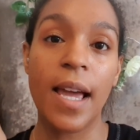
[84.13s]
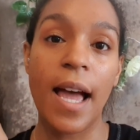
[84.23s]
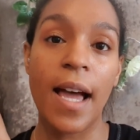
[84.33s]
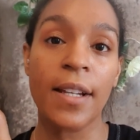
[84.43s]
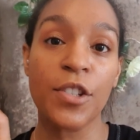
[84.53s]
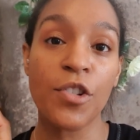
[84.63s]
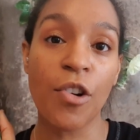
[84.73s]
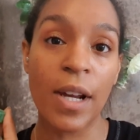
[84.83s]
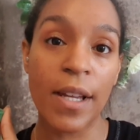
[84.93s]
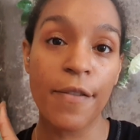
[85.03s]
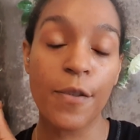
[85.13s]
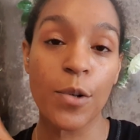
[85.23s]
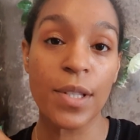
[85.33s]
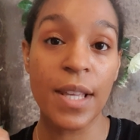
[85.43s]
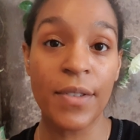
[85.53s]
and try it
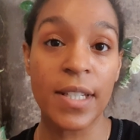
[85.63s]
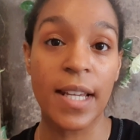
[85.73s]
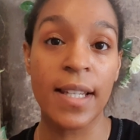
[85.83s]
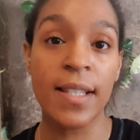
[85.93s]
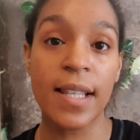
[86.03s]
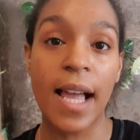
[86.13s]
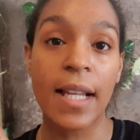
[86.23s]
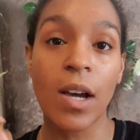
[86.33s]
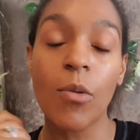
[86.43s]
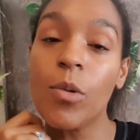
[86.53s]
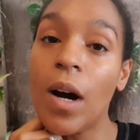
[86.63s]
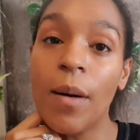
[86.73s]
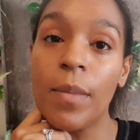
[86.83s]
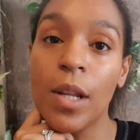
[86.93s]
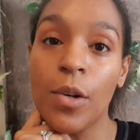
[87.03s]
for 7 days, and I will
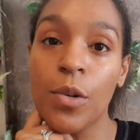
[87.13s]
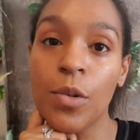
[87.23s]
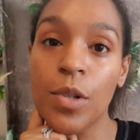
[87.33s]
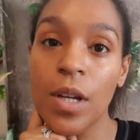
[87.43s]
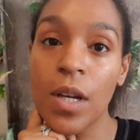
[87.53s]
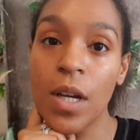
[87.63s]
upload